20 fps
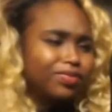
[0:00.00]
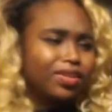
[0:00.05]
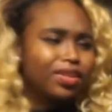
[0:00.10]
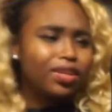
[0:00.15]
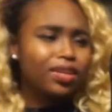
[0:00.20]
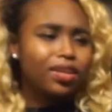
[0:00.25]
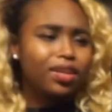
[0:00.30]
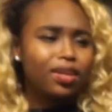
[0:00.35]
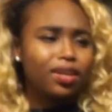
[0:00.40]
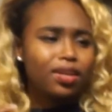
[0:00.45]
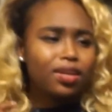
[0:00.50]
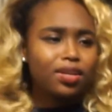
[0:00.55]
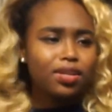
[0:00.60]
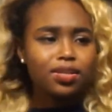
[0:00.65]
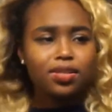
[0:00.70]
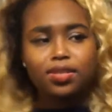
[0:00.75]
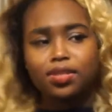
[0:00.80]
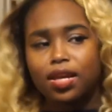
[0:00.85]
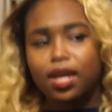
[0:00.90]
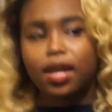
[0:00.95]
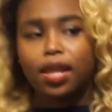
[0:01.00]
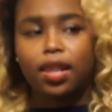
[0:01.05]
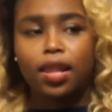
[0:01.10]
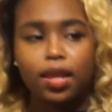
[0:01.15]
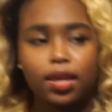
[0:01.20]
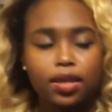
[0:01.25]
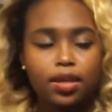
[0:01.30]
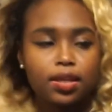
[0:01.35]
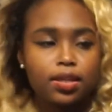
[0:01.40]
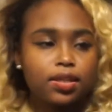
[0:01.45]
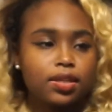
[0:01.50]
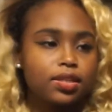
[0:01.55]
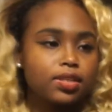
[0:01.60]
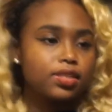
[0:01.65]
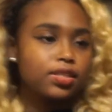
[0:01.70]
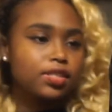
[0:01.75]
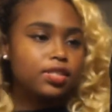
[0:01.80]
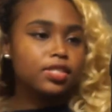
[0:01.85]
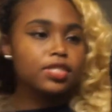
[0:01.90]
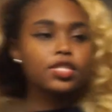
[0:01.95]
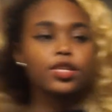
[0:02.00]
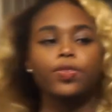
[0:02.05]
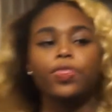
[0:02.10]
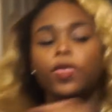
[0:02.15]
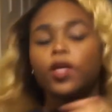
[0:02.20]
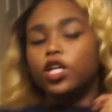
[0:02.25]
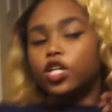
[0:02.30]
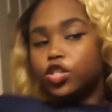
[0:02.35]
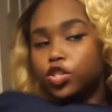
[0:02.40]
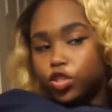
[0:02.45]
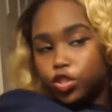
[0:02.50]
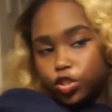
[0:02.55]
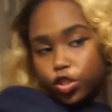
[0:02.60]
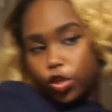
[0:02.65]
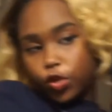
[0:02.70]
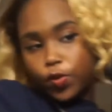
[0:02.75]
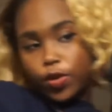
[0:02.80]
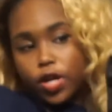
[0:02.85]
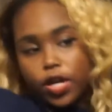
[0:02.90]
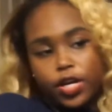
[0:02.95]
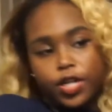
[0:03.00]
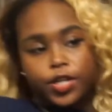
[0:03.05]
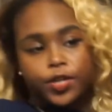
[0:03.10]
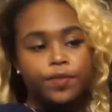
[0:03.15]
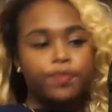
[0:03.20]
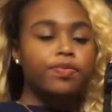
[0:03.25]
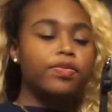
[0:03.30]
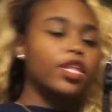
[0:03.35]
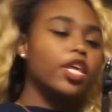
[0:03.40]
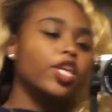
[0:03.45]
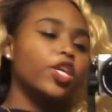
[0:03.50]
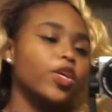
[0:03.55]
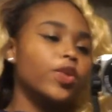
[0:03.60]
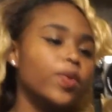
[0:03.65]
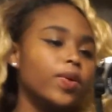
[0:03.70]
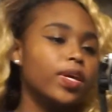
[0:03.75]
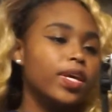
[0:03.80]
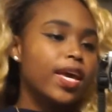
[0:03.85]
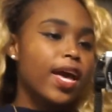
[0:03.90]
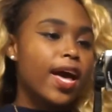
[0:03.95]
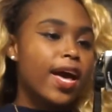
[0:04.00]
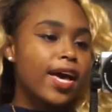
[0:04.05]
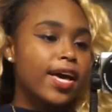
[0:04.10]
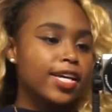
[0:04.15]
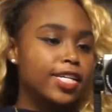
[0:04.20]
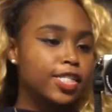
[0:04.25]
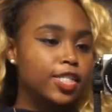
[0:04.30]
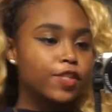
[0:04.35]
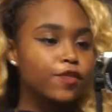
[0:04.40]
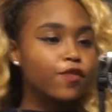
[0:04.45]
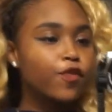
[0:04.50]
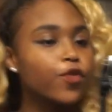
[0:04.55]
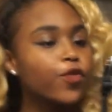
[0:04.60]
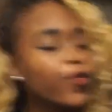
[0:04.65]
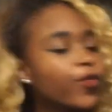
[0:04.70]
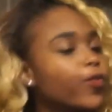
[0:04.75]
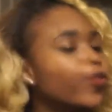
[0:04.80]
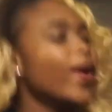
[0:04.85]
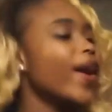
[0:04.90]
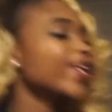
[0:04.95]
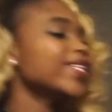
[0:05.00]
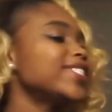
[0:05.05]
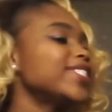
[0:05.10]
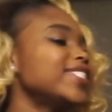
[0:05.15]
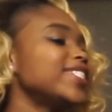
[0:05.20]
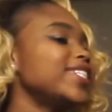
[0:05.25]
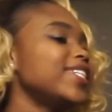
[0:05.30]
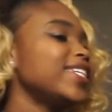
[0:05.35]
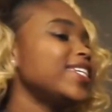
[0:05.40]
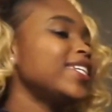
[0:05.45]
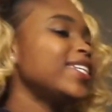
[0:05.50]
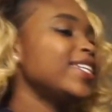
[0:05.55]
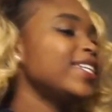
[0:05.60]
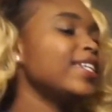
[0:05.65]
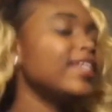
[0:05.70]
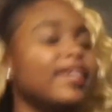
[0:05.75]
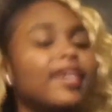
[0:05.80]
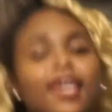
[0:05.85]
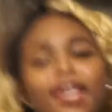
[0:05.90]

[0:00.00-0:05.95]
yes i like it like this so um thank you guys for watching